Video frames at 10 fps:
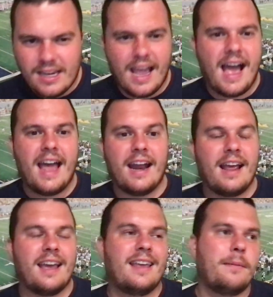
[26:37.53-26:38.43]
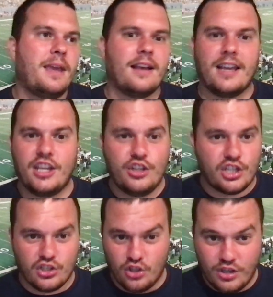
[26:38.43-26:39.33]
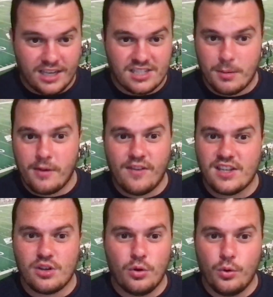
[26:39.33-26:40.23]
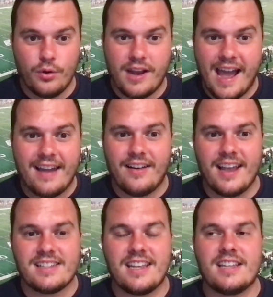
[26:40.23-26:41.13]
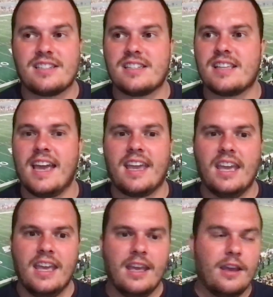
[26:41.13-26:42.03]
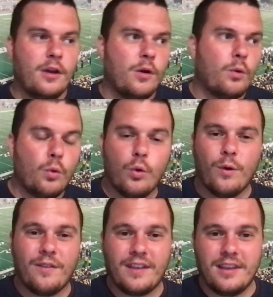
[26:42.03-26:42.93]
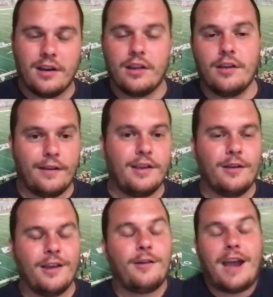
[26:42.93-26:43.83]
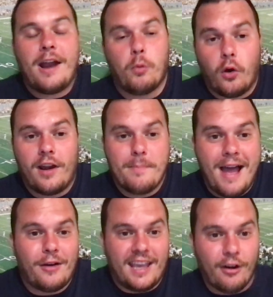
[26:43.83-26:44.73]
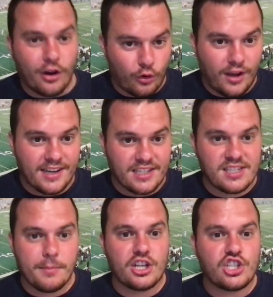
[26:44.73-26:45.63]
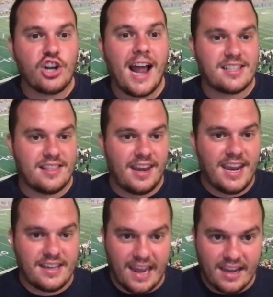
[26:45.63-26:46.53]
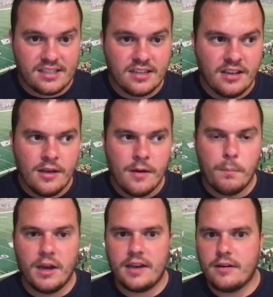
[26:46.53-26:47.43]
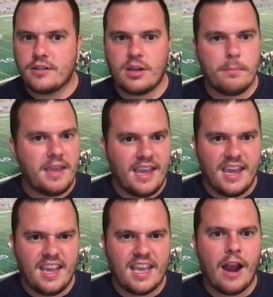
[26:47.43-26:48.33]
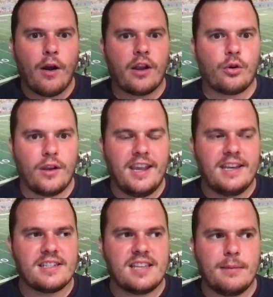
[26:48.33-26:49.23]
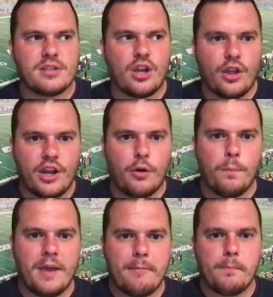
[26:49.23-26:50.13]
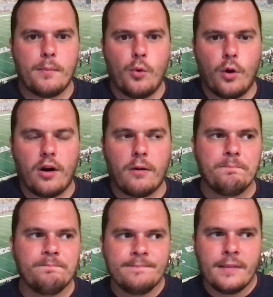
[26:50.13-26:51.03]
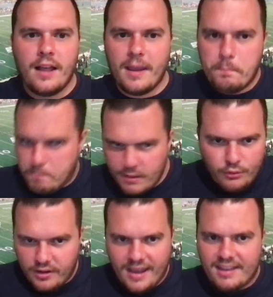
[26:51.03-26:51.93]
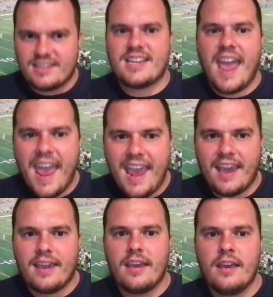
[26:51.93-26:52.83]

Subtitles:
I mean, like, you just look at some of his old highlights, and it's just like, ooh, you kind of worry about Garrett Green and some of the shots that he takes. But to me, Garrett Green seems a little bit more like built like a tank.